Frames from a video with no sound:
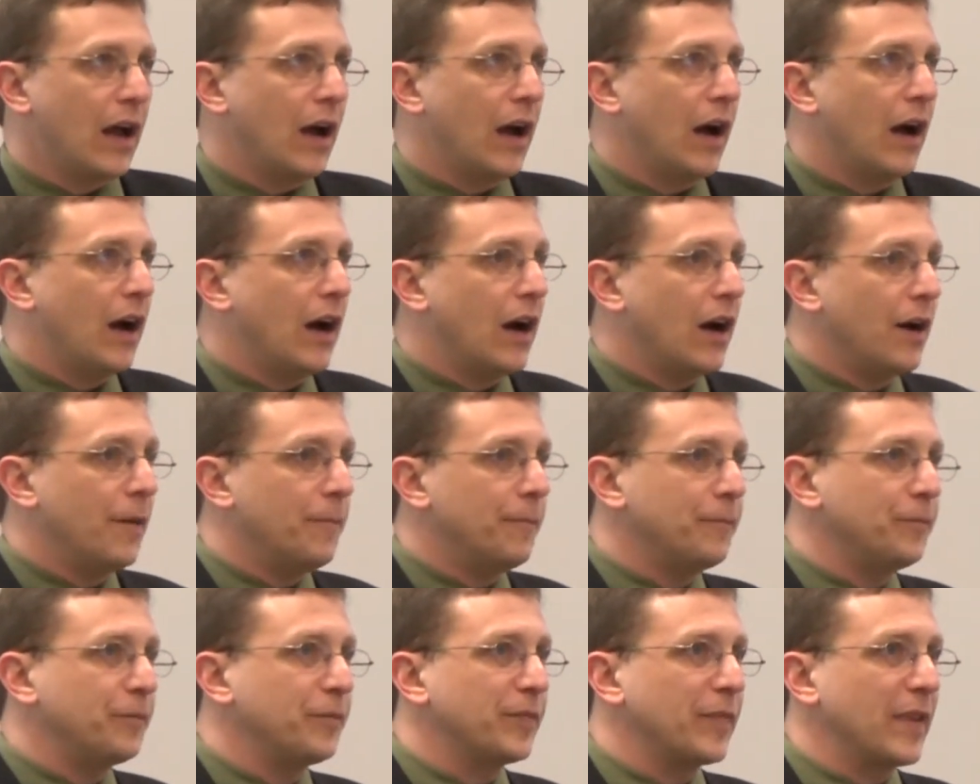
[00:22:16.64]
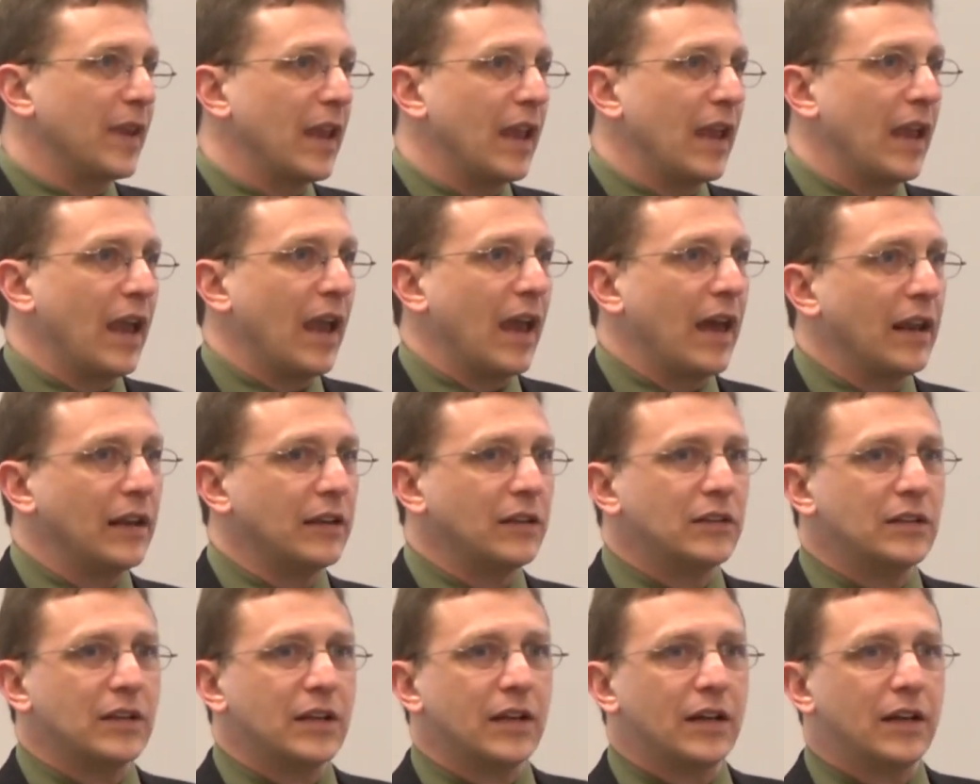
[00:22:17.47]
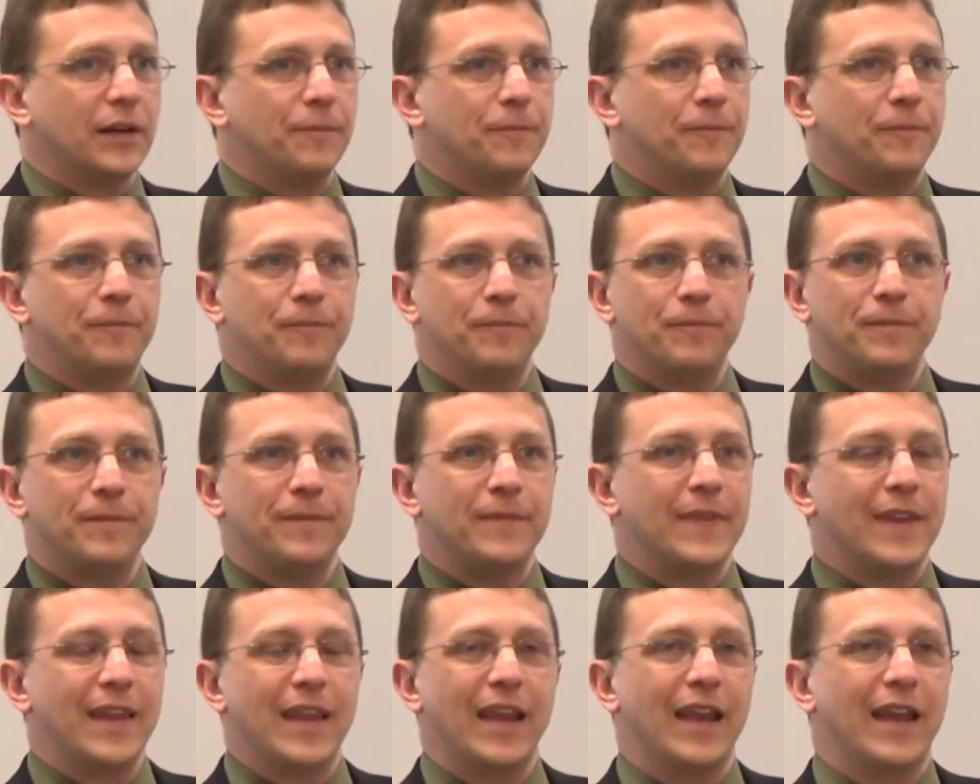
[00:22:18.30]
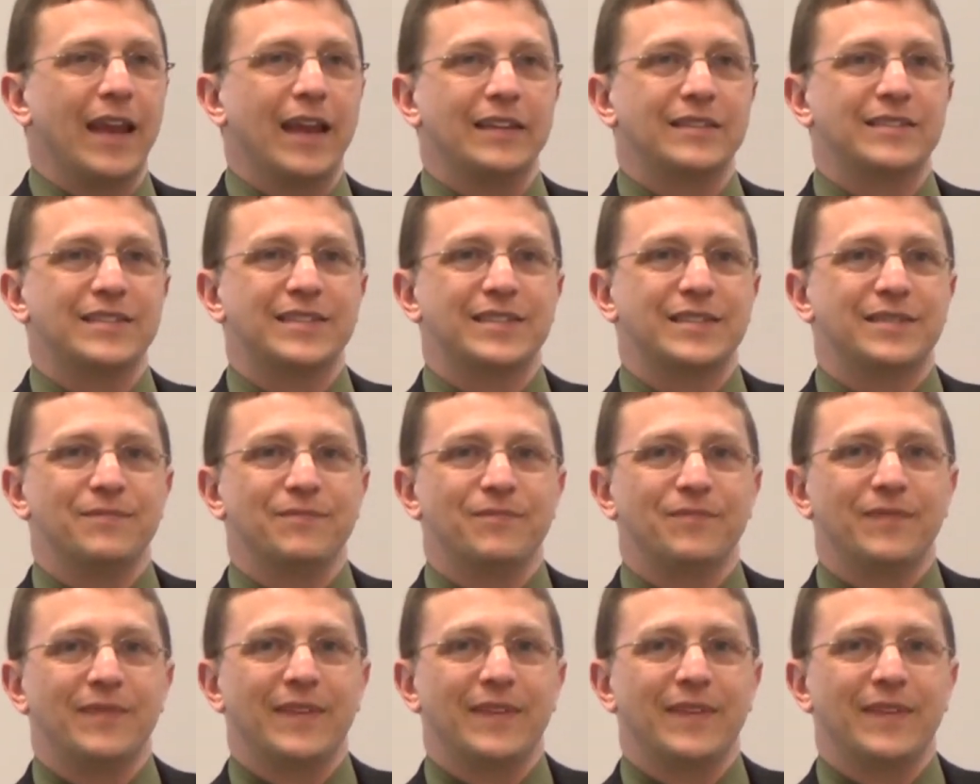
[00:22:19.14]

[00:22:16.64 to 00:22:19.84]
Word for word: Um, and uh, it's,